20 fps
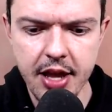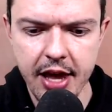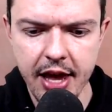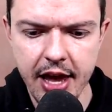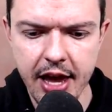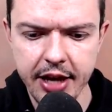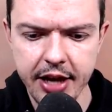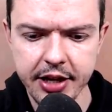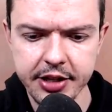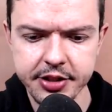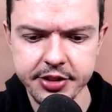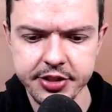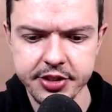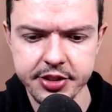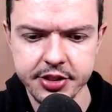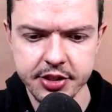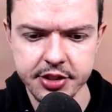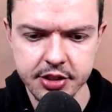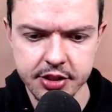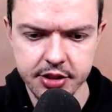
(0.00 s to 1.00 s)

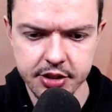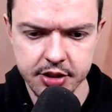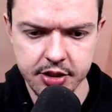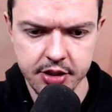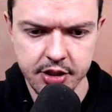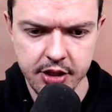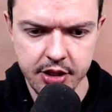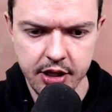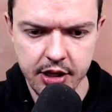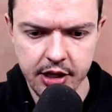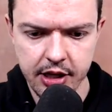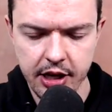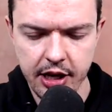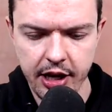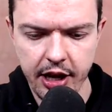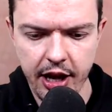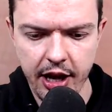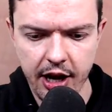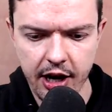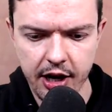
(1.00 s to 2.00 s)
Ekans,
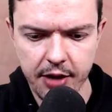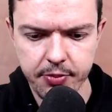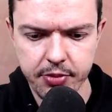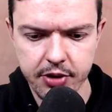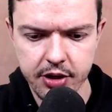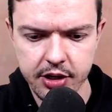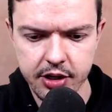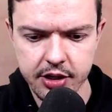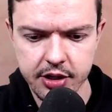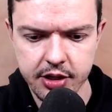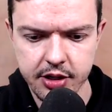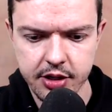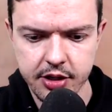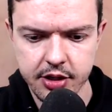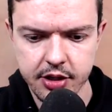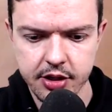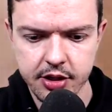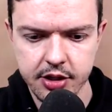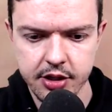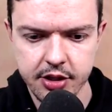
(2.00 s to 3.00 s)
Abra,
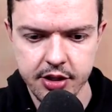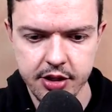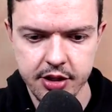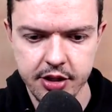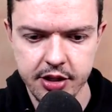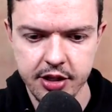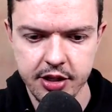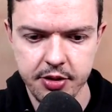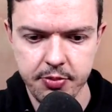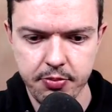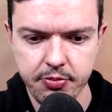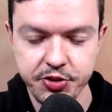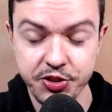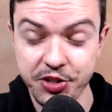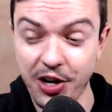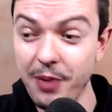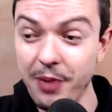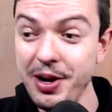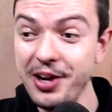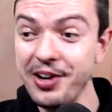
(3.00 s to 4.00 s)

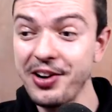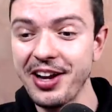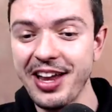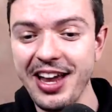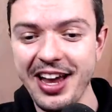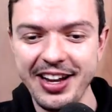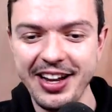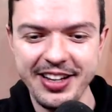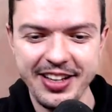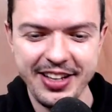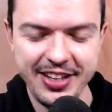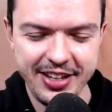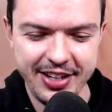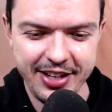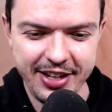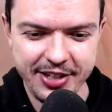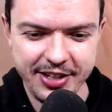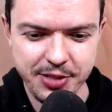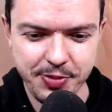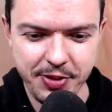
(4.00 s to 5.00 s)
Charmander again.
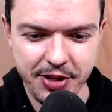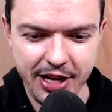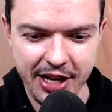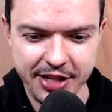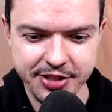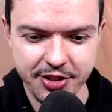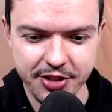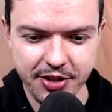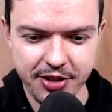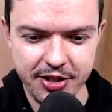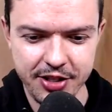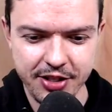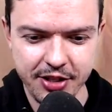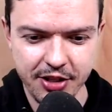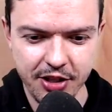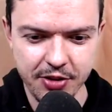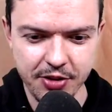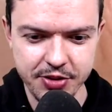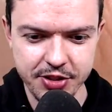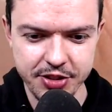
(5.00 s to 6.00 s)
Should be the next card.
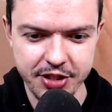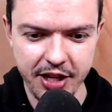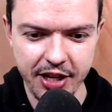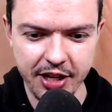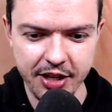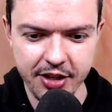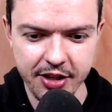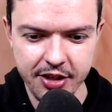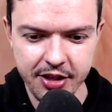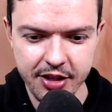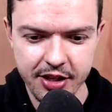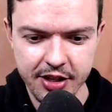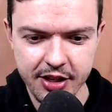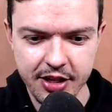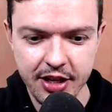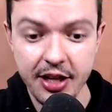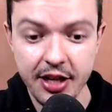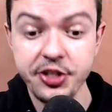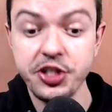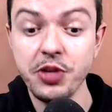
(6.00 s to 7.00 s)
Oh, just kidding.
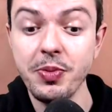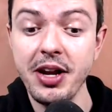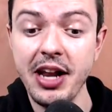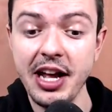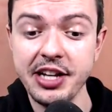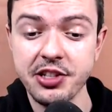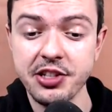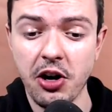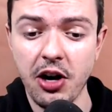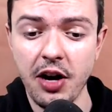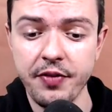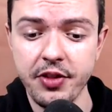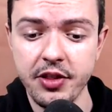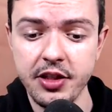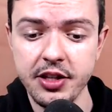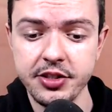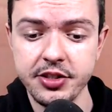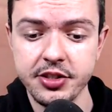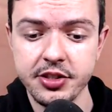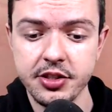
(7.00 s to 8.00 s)
Should be the next card after
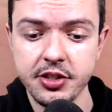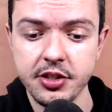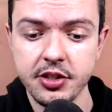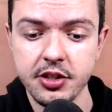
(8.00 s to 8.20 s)
this.